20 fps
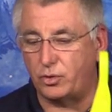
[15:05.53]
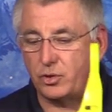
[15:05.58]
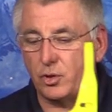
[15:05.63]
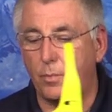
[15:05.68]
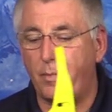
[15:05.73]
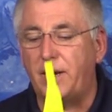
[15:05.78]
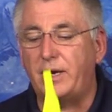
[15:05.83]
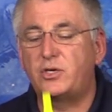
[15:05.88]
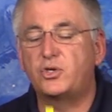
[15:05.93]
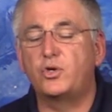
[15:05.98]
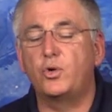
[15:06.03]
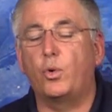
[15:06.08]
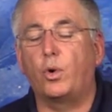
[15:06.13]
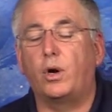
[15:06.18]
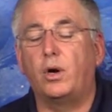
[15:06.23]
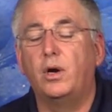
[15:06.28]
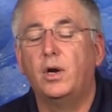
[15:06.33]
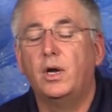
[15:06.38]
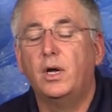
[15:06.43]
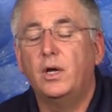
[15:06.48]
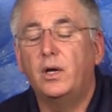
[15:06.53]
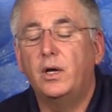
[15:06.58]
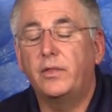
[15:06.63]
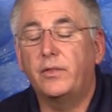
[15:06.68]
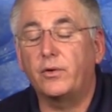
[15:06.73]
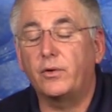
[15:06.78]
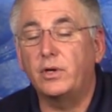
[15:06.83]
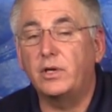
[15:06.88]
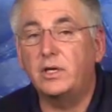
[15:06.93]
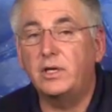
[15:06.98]
So make sure
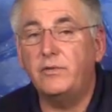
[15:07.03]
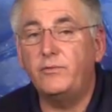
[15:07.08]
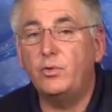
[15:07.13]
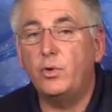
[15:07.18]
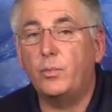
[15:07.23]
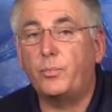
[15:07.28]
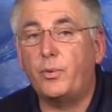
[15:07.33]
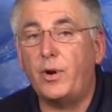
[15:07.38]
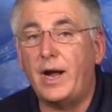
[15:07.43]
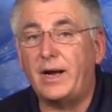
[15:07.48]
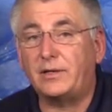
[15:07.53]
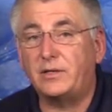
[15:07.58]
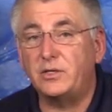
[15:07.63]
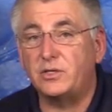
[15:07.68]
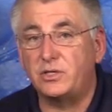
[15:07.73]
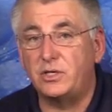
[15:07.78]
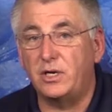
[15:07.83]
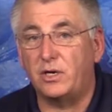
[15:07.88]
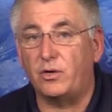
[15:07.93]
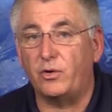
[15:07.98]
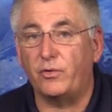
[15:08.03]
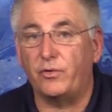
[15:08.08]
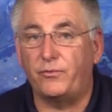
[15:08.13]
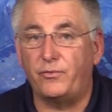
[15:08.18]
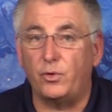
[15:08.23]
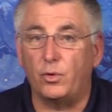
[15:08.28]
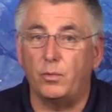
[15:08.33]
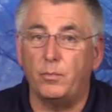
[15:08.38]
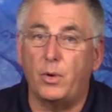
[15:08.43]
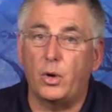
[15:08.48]
they're going to give you a practice sticker
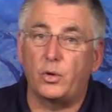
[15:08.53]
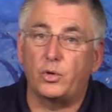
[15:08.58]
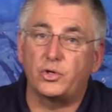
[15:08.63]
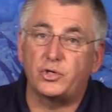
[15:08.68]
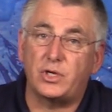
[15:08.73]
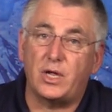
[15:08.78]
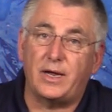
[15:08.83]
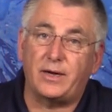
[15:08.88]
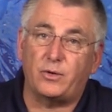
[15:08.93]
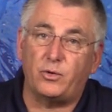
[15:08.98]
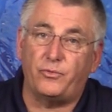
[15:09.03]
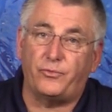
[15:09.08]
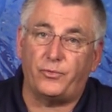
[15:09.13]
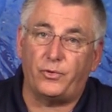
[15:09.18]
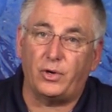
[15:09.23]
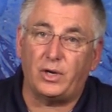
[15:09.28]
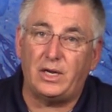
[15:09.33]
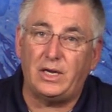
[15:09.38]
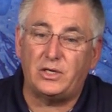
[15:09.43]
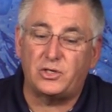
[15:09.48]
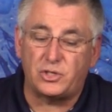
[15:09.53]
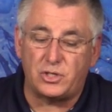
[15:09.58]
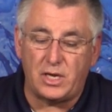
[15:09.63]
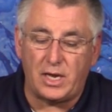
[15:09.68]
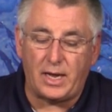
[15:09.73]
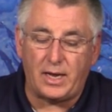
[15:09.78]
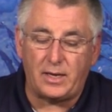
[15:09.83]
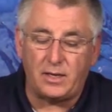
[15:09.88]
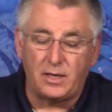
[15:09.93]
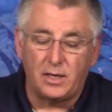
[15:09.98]
if you're a motorcycle for each
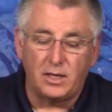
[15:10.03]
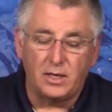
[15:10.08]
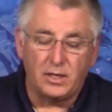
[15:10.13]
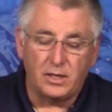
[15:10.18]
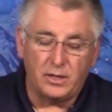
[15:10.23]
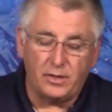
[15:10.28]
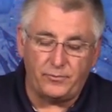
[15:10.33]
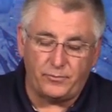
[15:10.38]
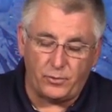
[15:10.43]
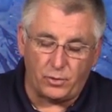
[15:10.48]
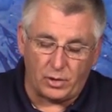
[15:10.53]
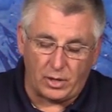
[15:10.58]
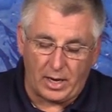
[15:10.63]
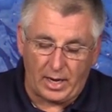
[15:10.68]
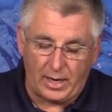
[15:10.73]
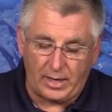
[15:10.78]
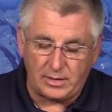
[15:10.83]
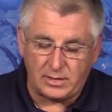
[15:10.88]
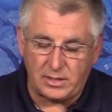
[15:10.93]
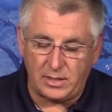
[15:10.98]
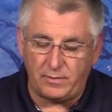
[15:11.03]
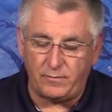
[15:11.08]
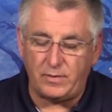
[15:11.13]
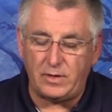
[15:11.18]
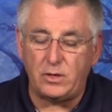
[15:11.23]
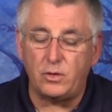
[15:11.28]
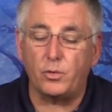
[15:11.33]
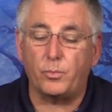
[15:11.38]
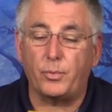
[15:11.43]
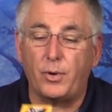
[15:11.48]
day. If you're an
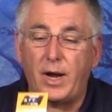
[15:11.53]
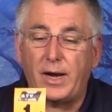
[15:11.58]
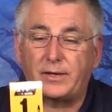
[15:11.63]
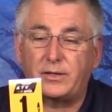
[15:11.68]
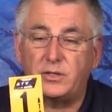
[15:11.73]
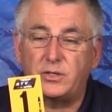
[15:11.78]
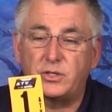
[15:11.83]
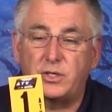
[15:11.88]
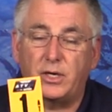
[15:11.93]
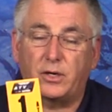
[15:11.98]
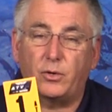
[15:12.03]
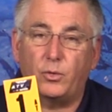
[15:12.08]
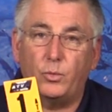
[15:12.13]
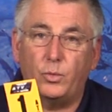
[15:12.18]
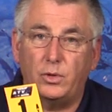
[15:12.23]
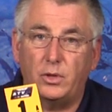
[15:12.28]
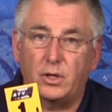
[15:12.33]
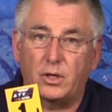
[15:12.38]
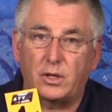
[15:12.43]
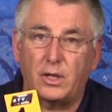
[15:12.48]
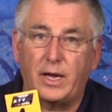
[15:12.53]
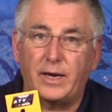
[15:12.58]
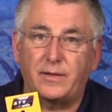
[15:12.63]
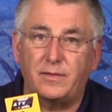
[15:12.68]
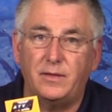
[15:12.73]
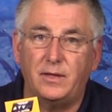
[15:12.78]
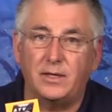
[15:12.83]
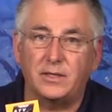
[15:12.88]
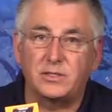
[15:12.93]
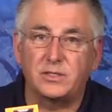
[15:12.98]
ATV, your practice sticker will look
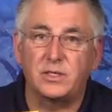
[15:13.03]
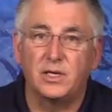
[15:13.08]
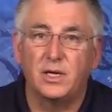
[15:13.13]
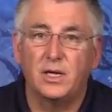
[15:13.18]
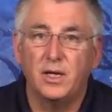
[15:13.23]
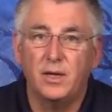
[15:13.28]
like this.